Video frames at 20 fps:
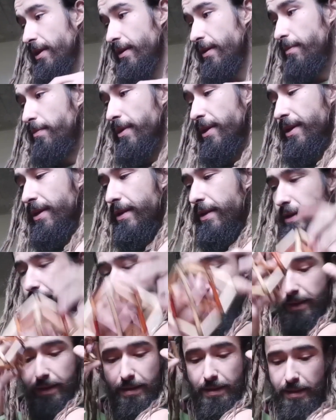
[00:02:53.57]
here, but
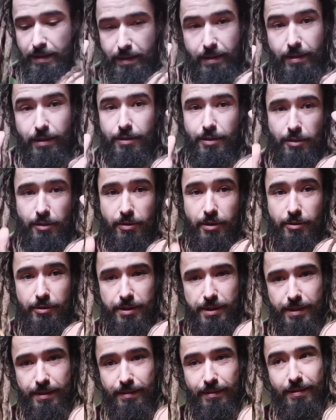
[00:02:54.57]
you know how
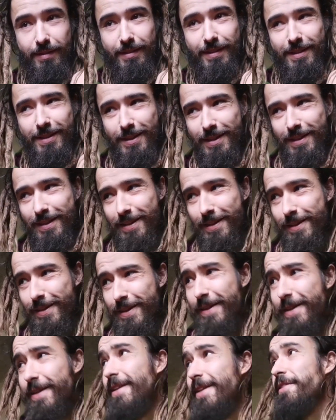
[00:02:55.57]
it is.
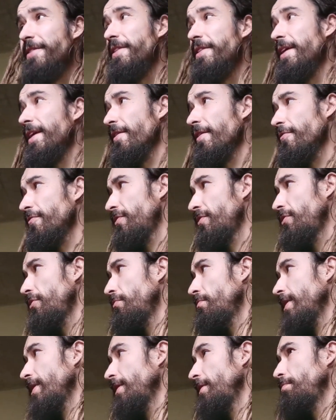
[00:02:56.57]
They have
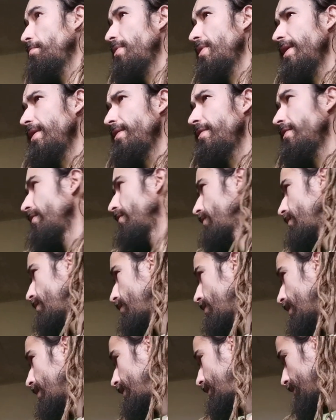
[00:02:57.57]
too many places
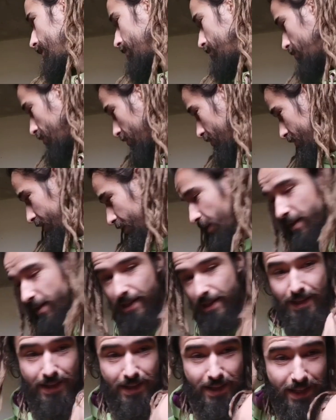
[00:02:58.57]
to hide among their
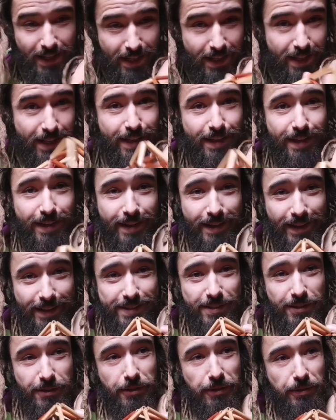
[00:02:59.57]
kin.
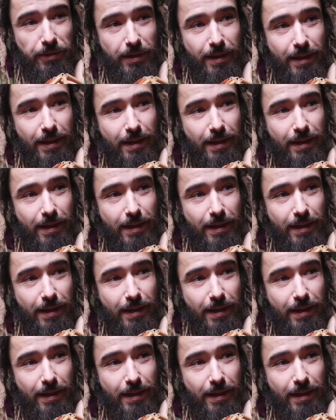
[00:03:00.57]
So,